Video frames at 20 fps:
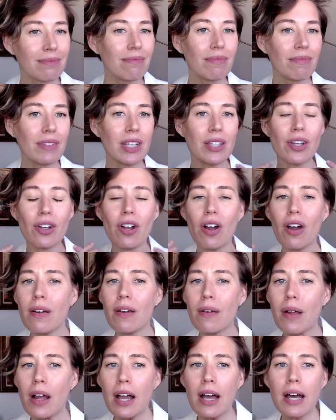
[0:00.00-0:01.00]
There
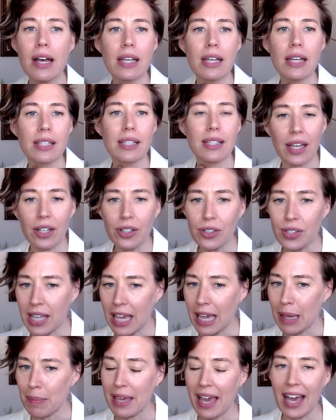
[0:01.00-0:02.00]
are sales
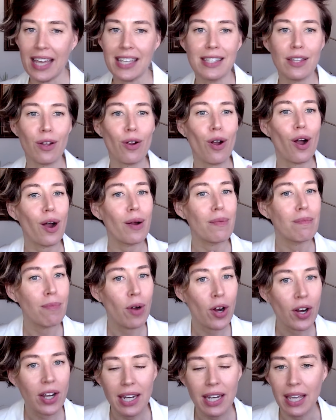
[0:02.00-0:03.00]
KPIs, there are
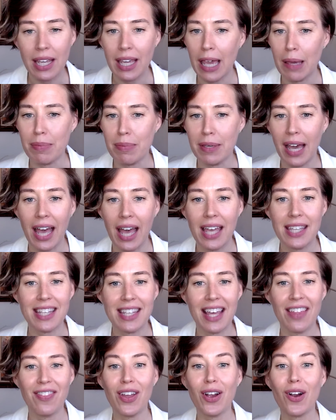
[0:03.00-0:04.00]
marketing KPIs,
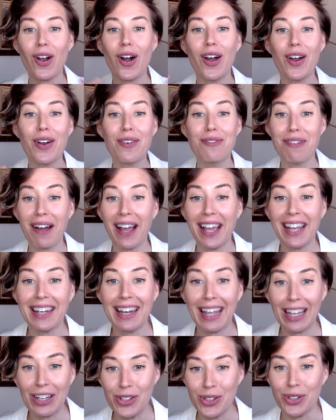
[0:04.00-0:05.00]
and there are
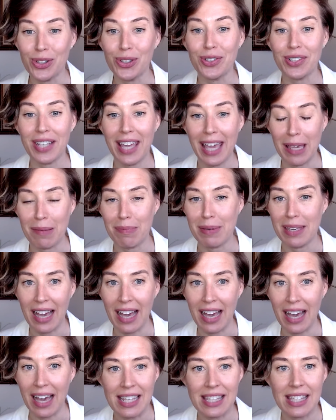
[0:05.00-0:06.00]
financial
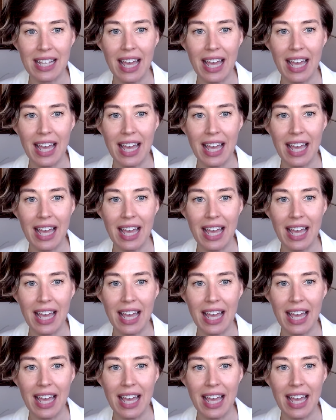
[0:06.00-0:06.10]
KPIs.